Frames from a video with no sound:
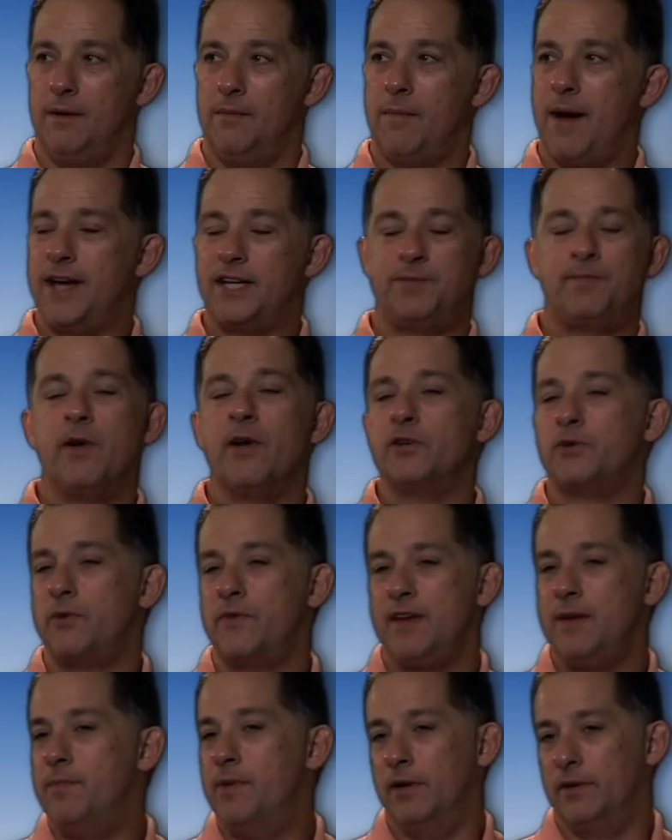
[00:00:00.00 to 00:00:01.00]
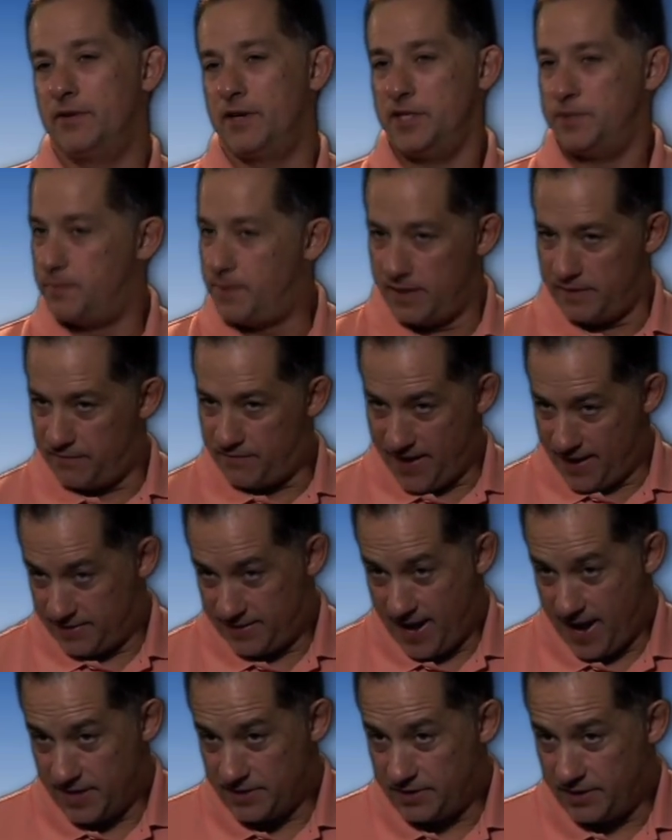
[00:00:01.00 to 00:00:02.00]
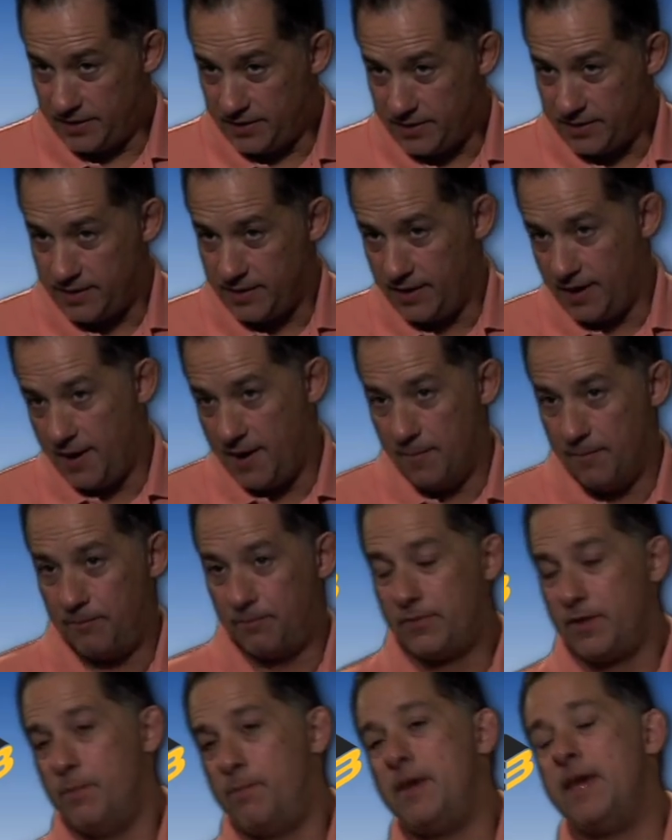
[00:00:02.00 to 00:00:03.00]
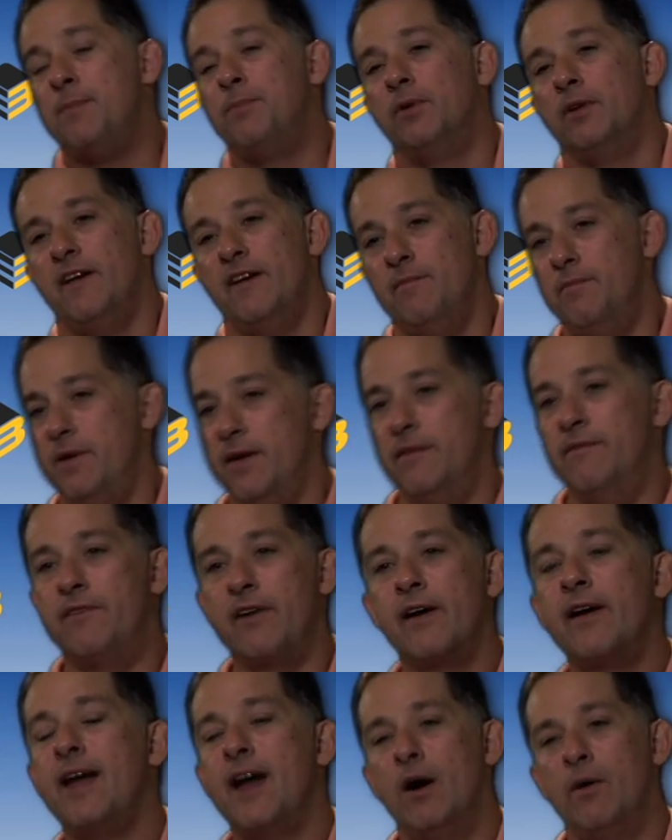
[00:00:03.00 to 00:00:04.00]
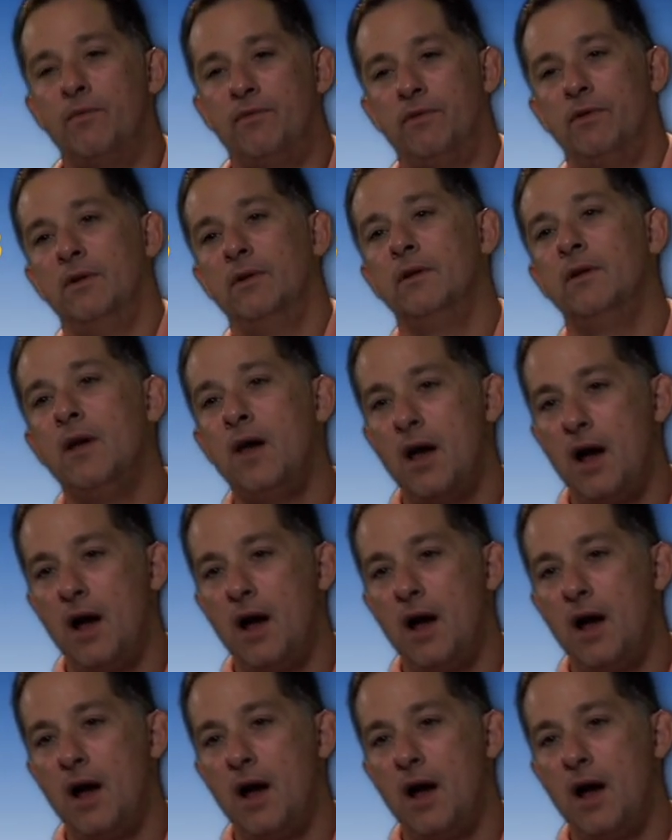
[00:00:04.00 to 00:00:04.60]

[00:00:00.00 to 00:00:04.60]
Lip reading: My experience with eBuilder has been fantastic. The people have been very helpful.